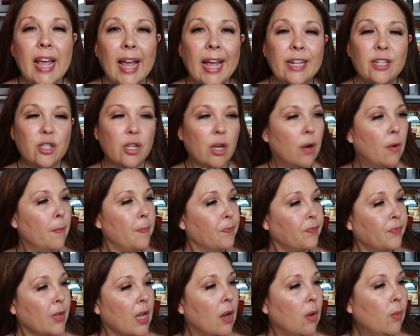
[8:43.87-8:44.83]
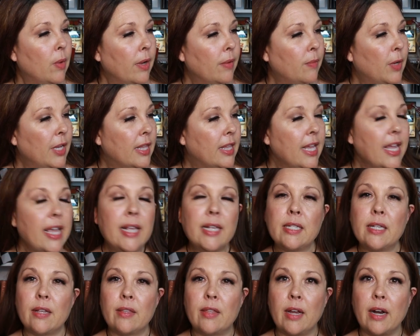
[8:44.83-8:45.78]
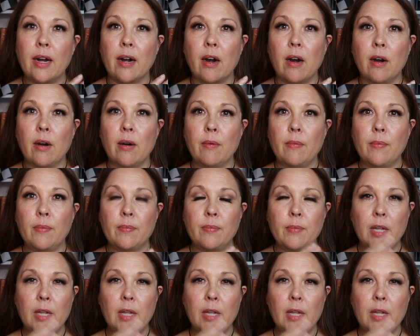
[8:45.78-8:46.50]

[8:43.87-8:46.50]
And so with these, they're,